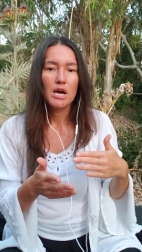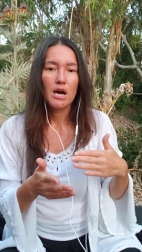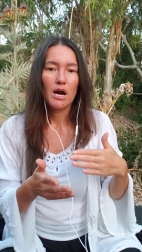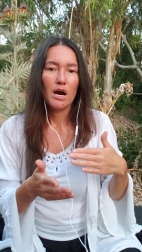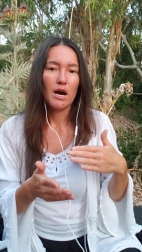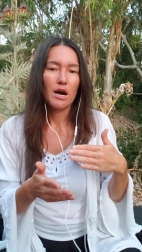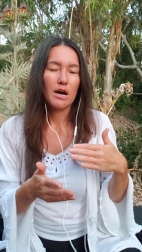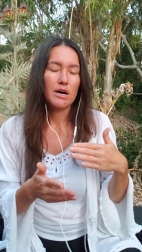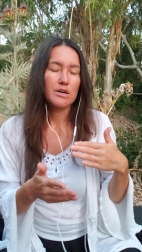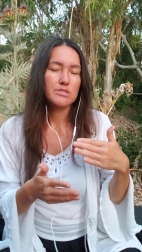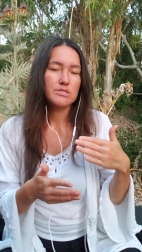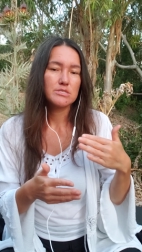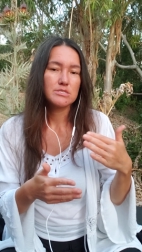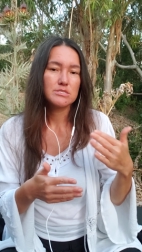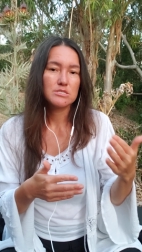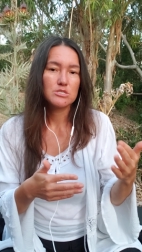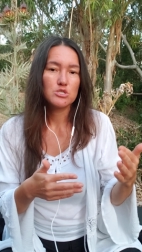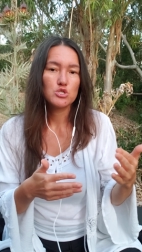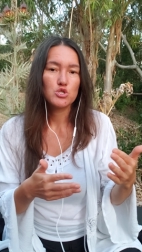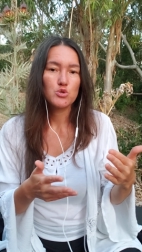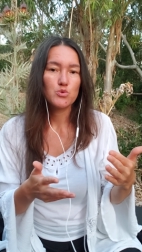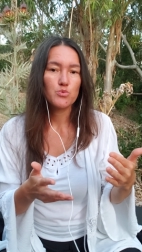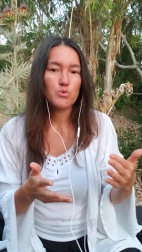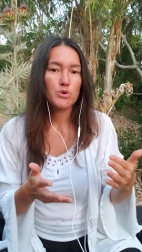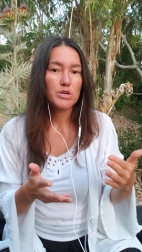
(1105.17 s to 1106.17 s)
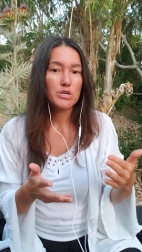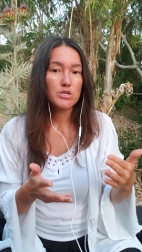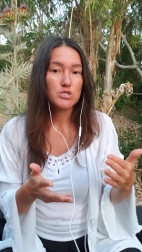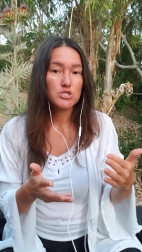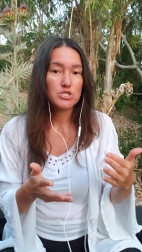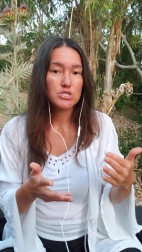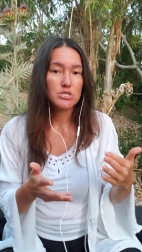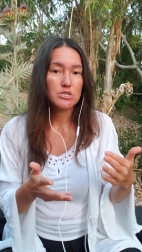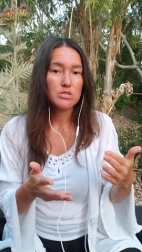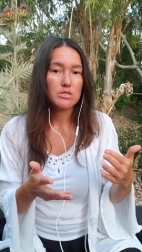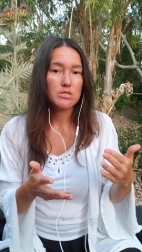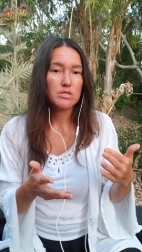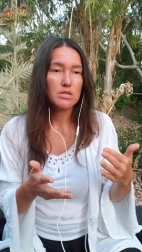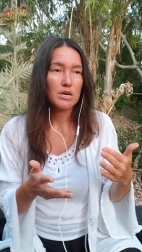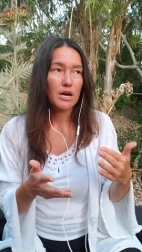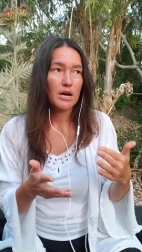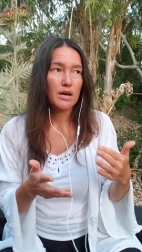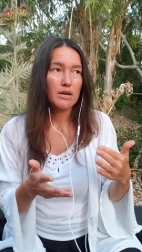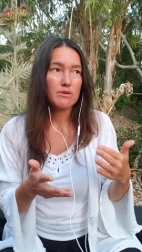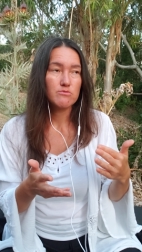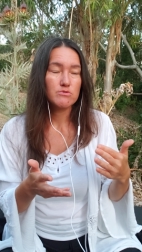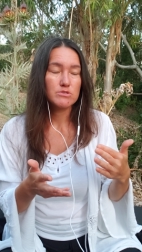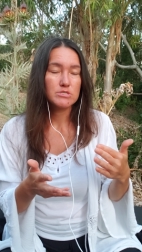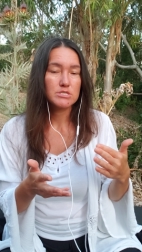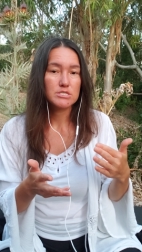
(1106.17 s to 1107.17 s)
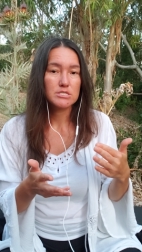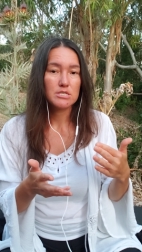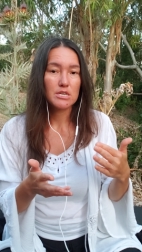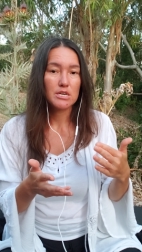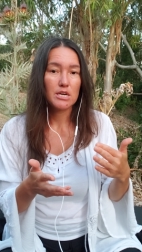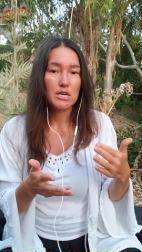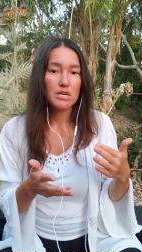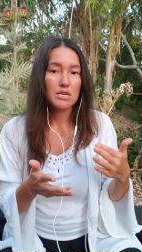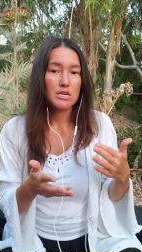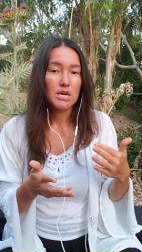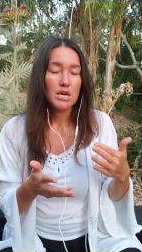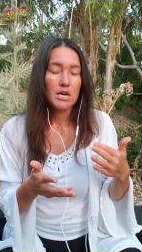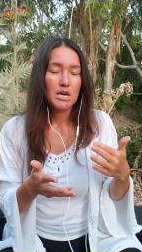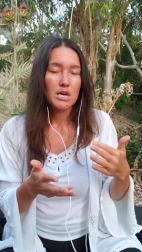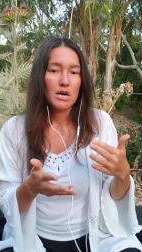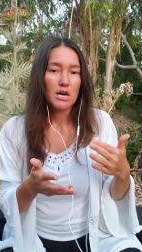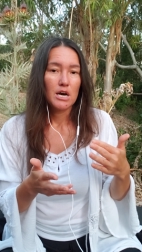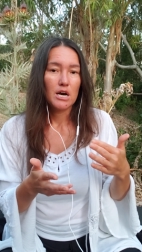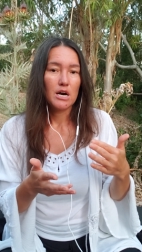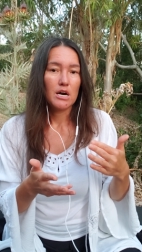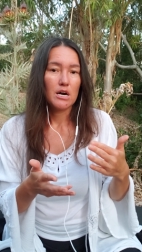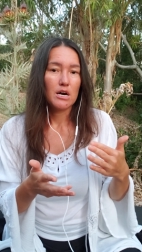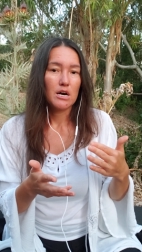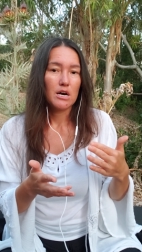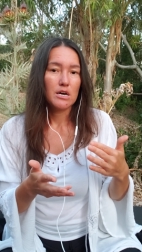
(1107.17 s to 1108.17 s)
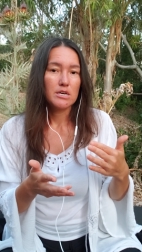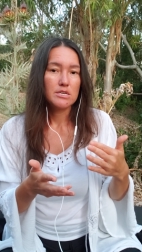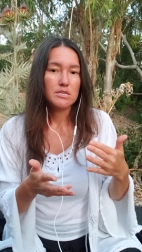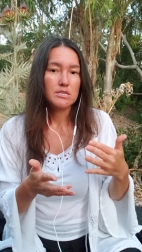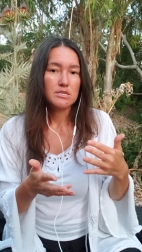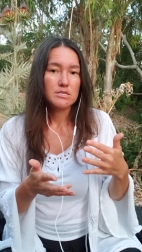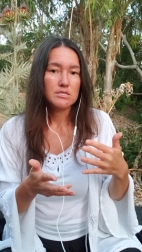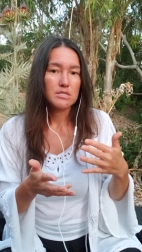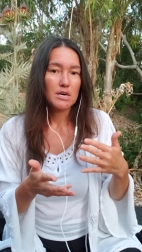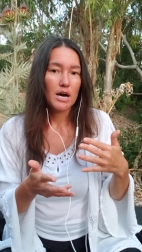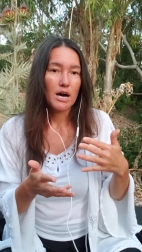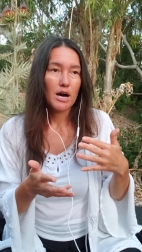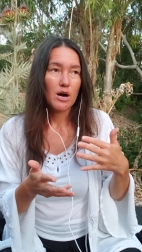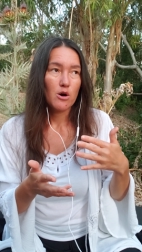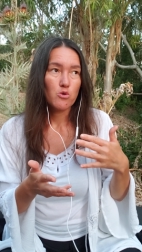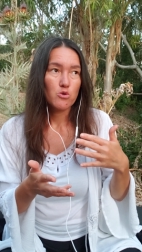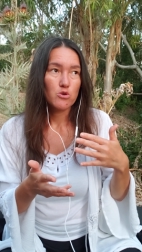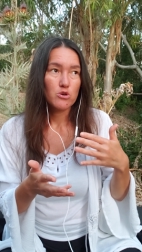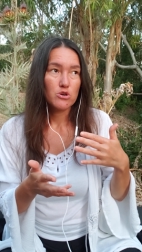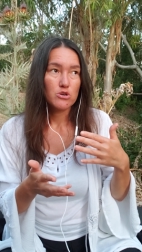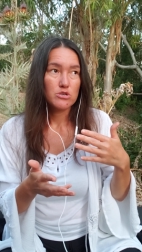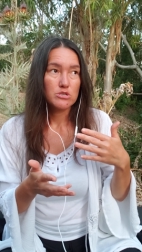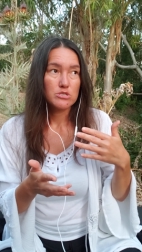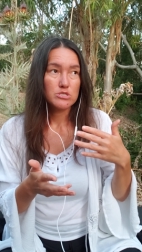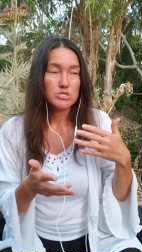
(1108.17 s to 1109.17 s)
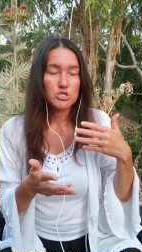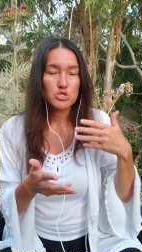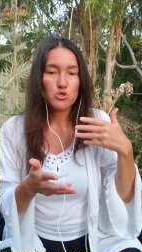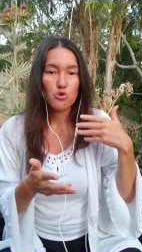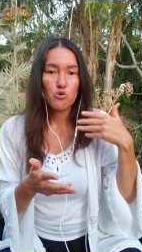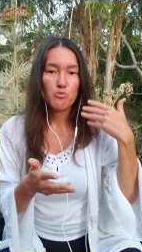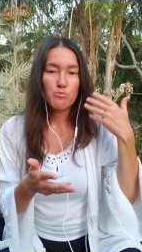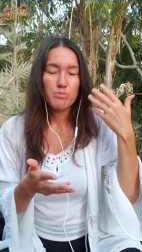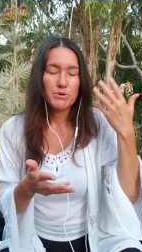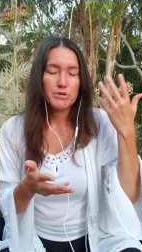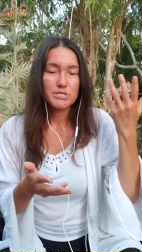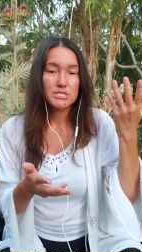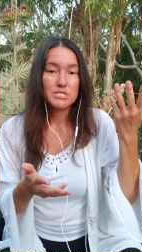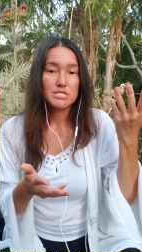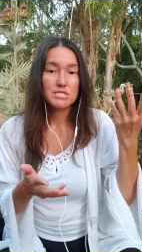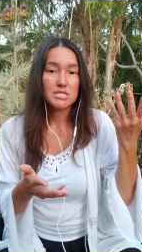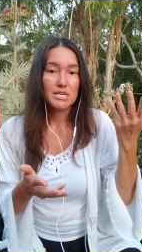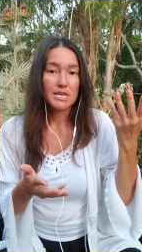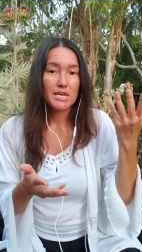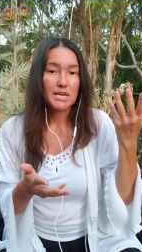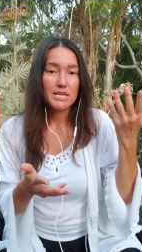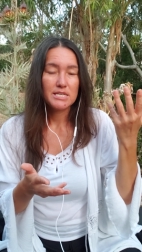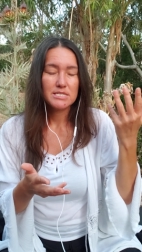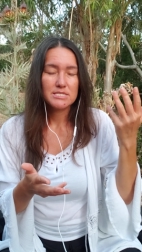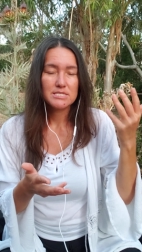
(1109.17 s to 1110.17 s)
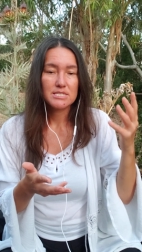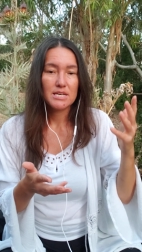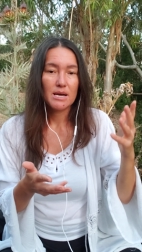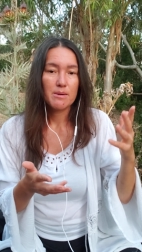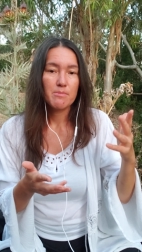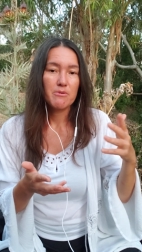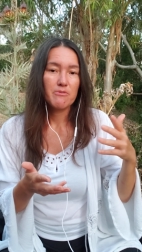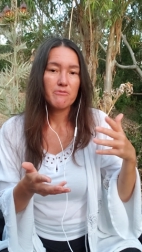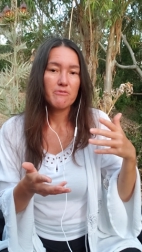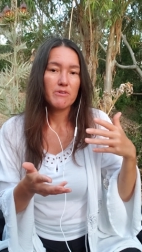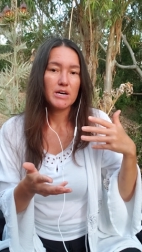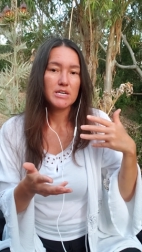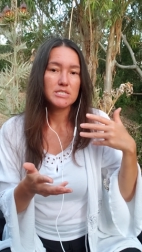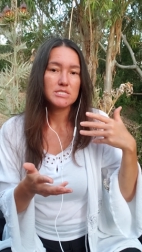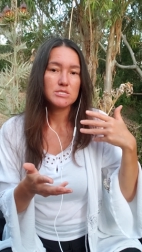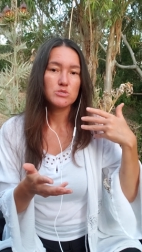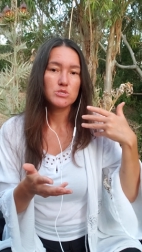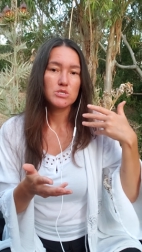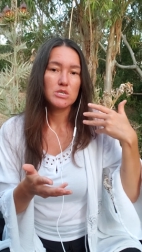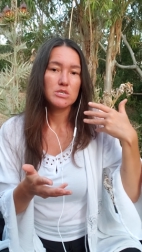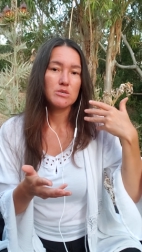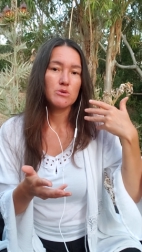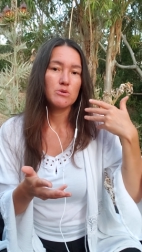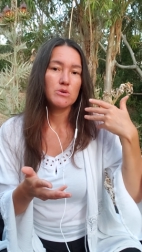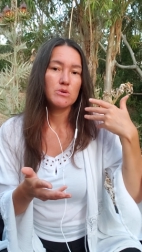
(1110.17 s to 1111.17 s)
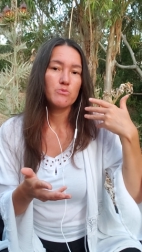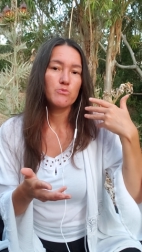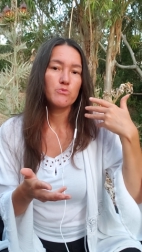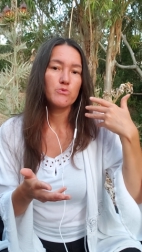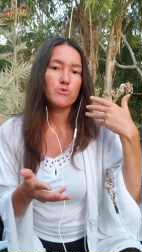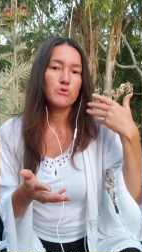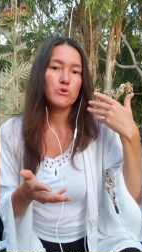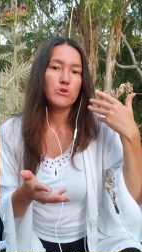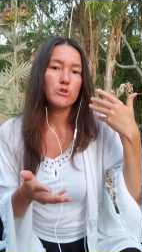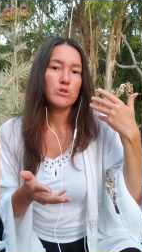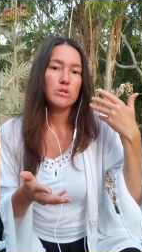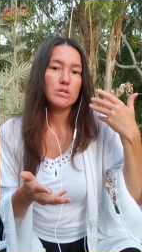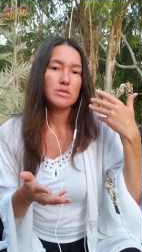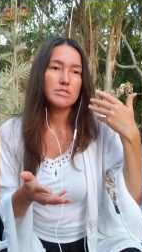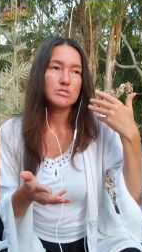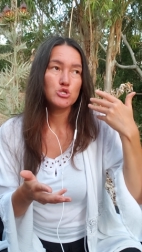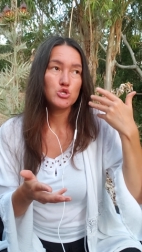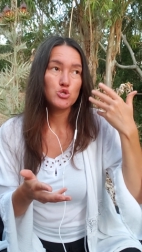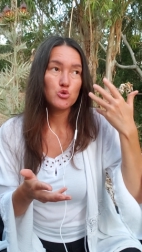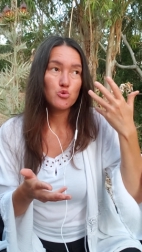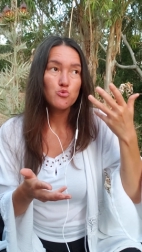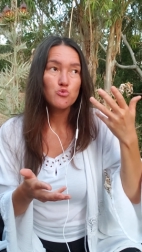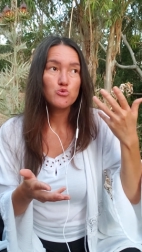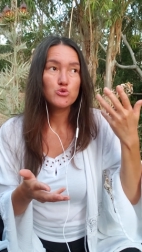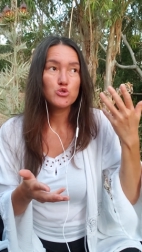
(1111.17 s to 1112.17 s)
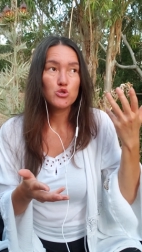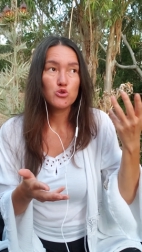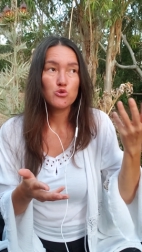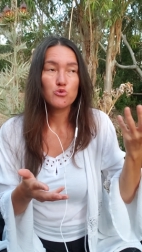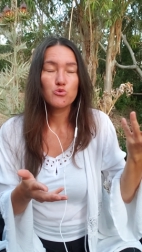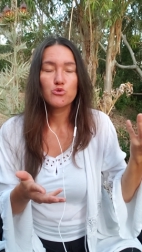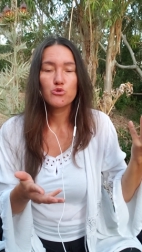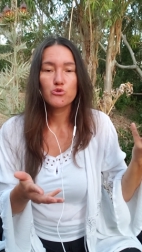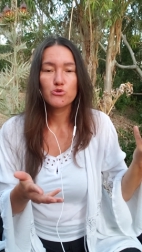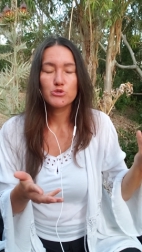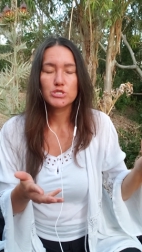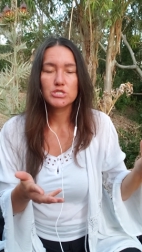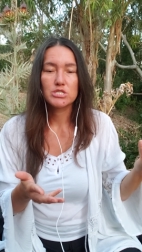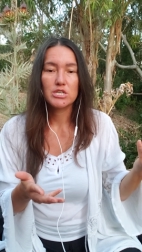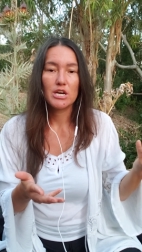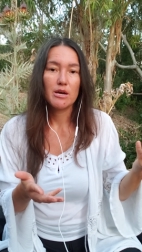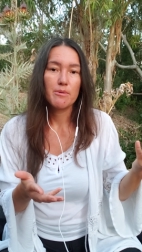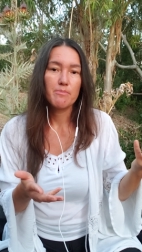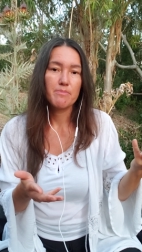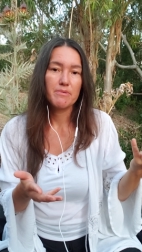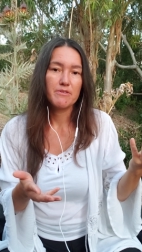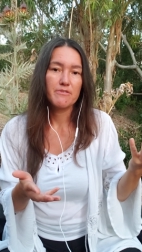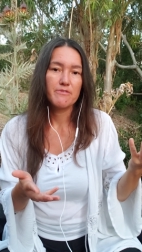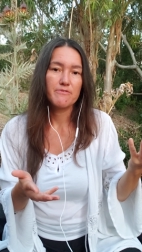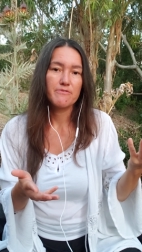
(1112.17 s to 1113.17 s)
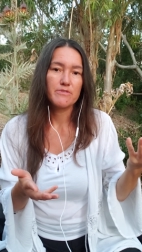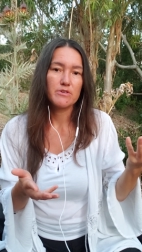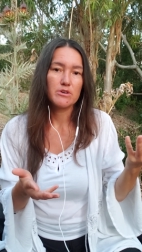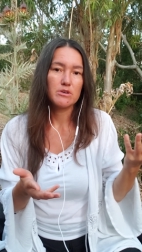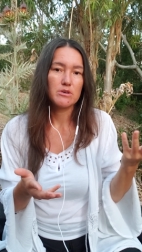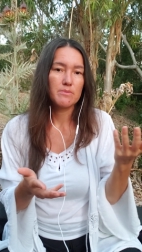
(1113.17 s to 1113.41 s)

the situation, I would say, in our sober state. Some of us will, due to those type of,